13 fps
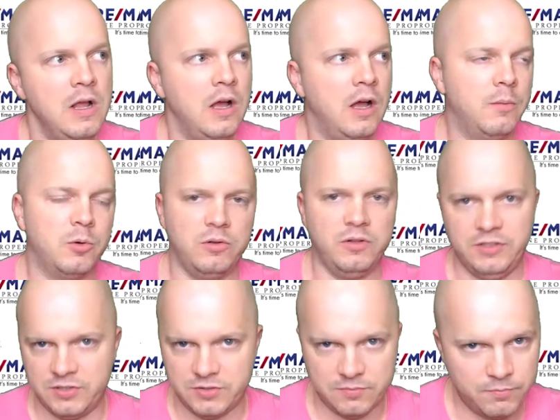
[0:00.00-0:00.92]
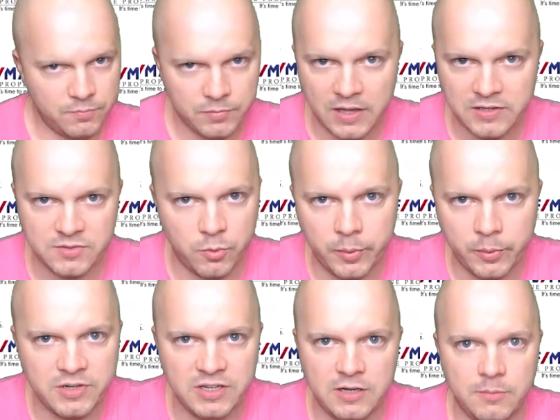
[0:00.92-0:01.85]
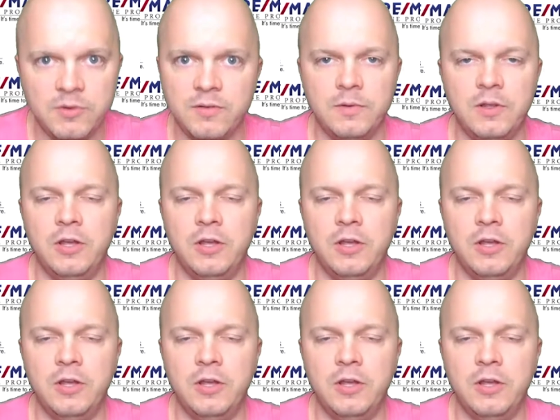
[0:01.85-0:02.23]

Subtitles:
or at least that's what we were deemed,